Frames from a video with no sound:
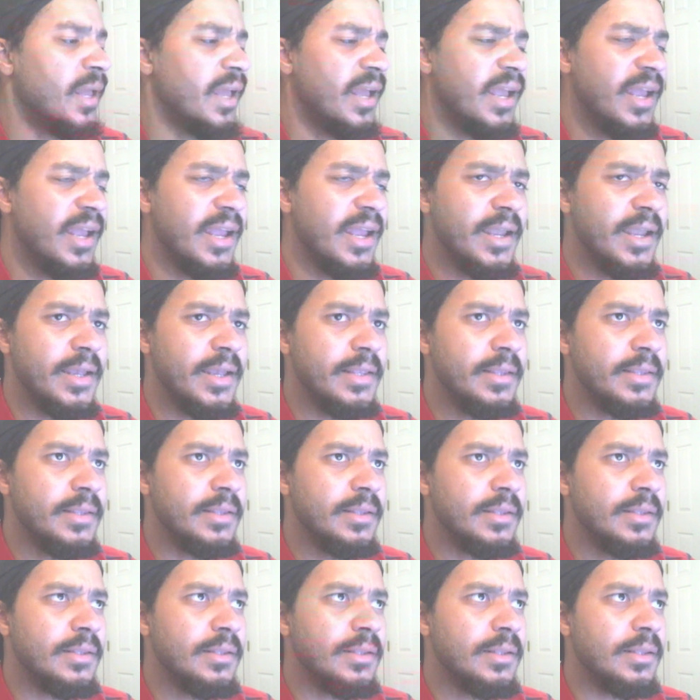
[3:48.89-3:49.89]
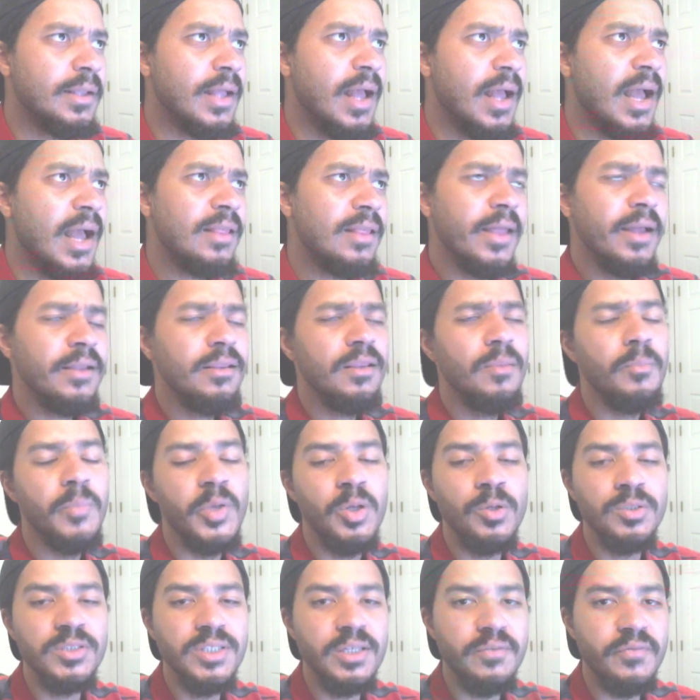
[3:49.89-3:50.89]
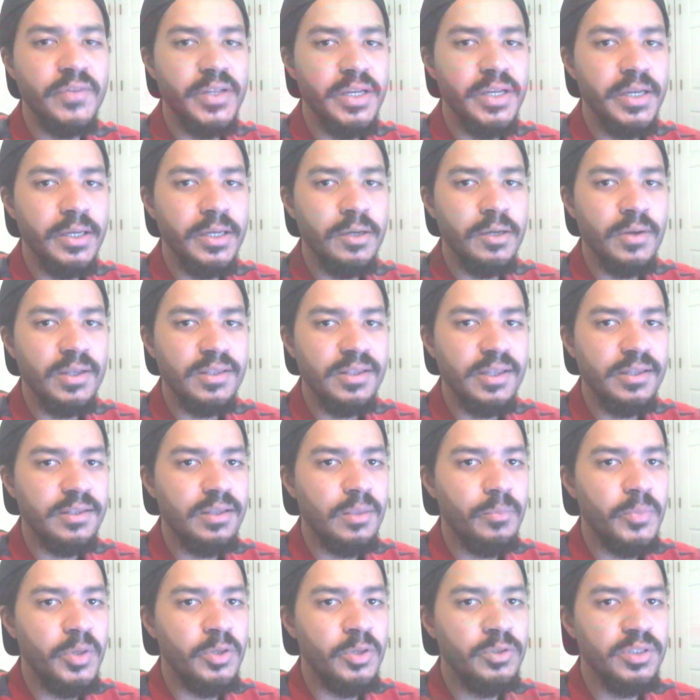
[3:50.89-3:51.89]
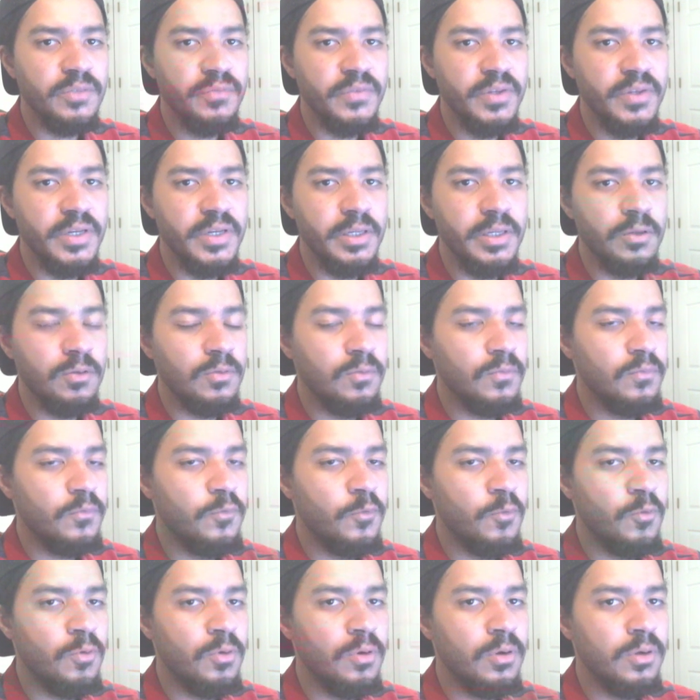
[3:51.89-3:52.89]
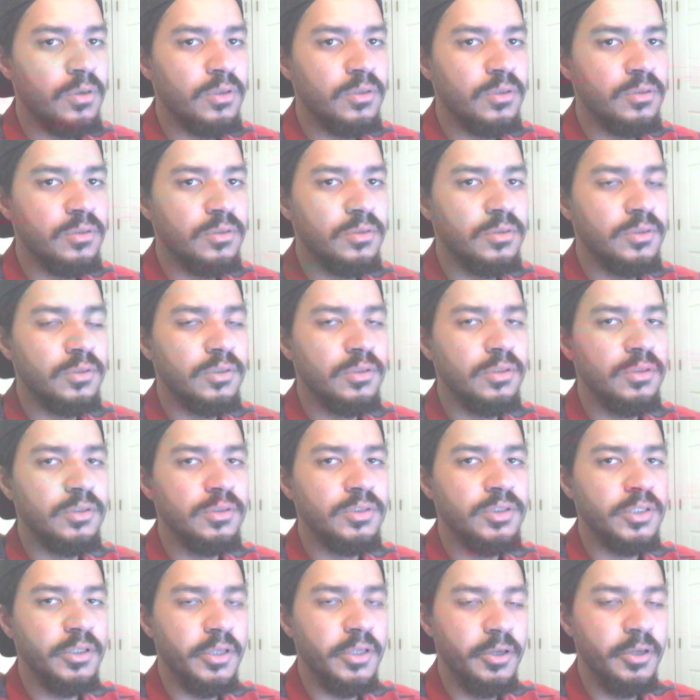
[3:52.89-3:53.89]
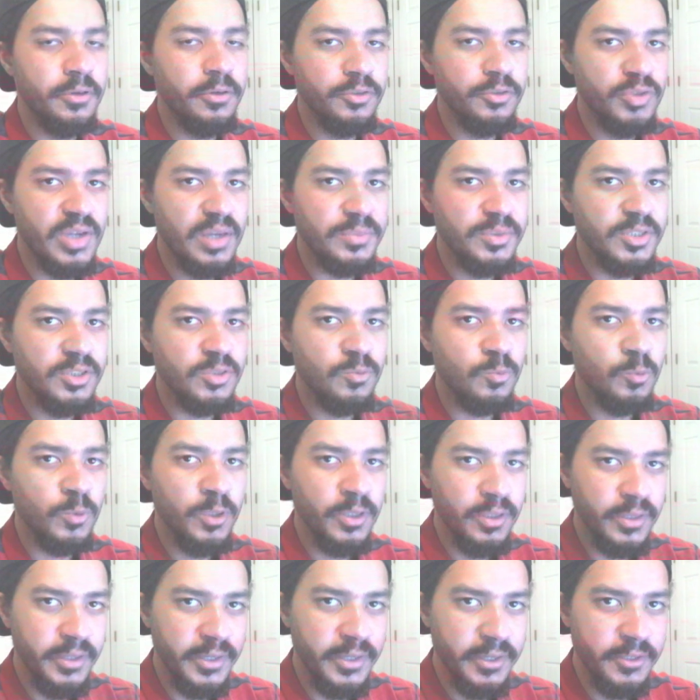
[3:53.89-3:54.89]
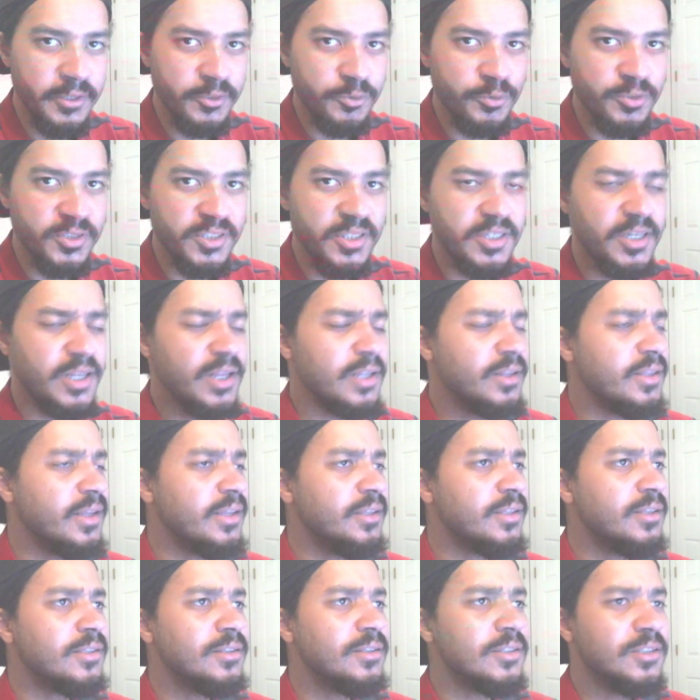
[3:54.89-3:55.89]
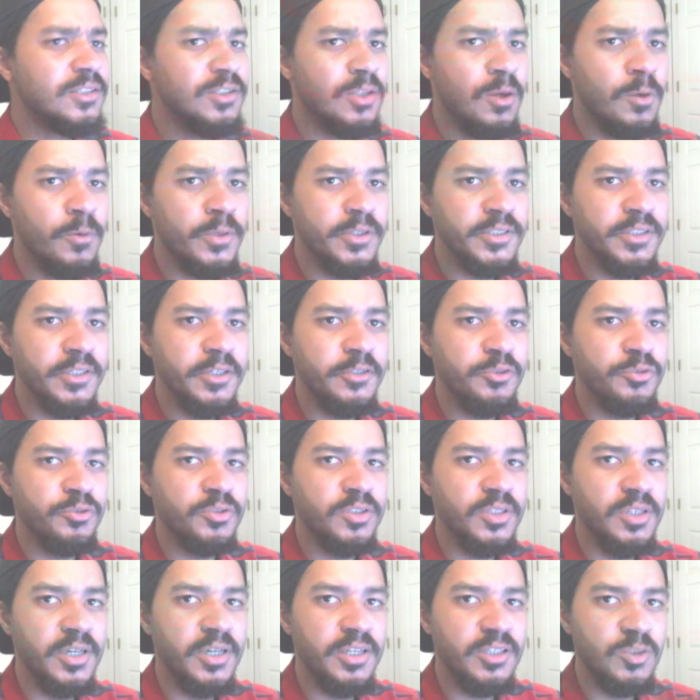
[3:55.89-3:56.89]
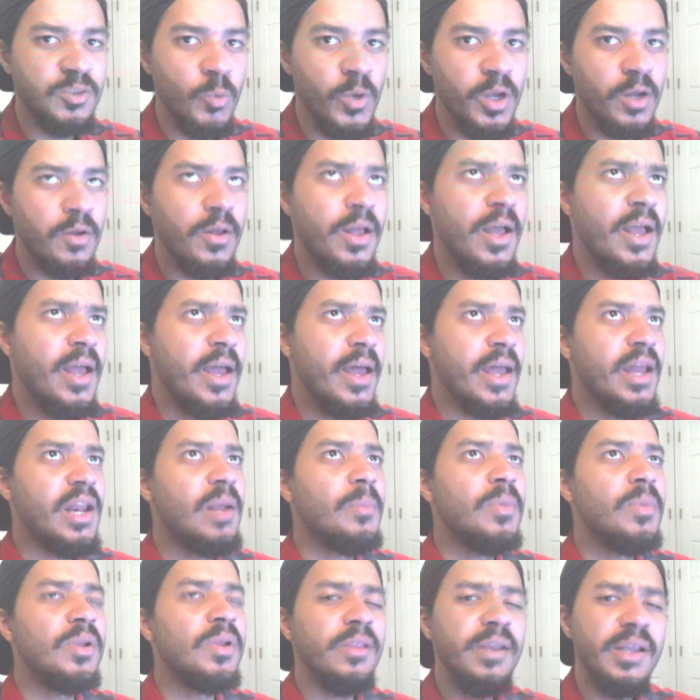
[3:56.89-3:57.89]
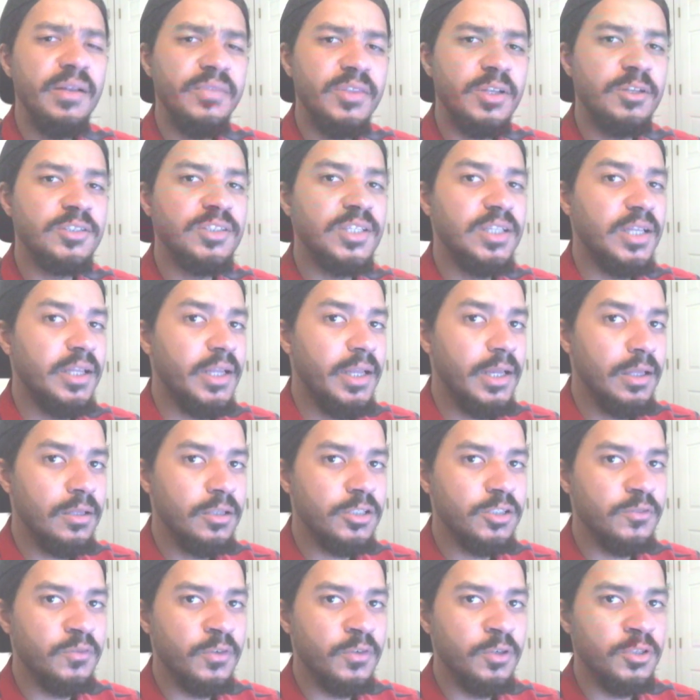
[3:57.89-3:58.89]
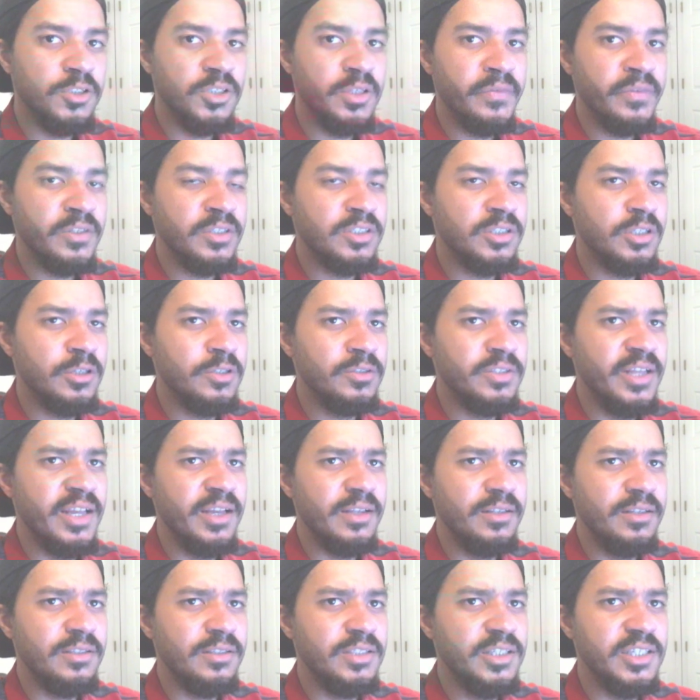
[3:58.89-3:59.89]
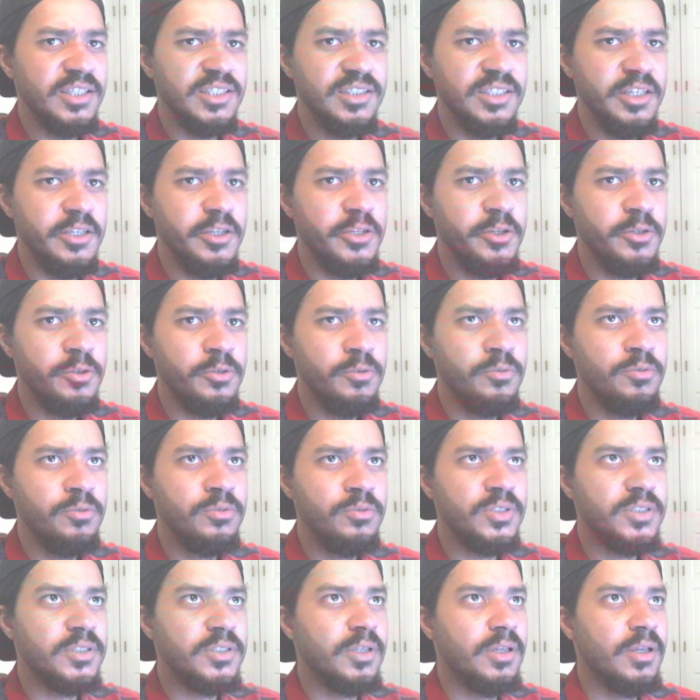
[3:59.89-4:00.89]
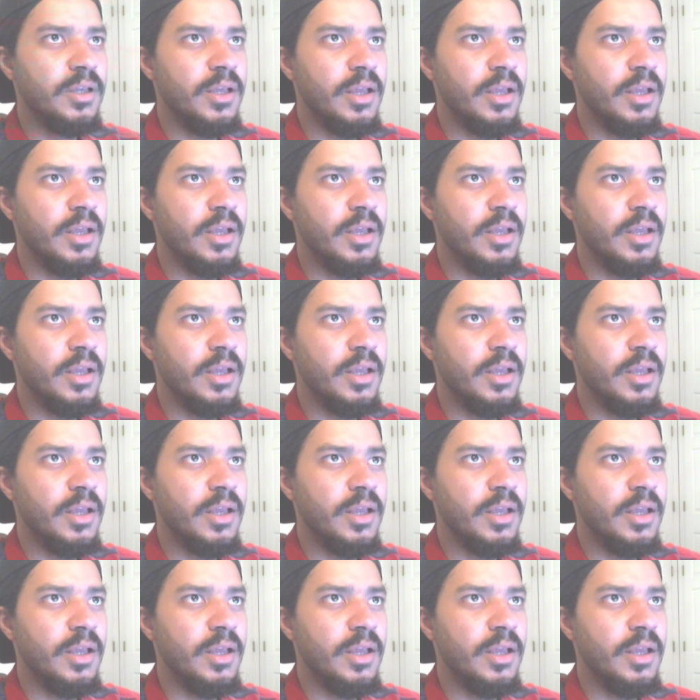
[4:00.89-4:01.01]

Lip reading: And I like the music video. I think the music video for Sakura Drops is really interesting. I think that the song is interesting as well. And I believe there's an English version of the song that Disney used.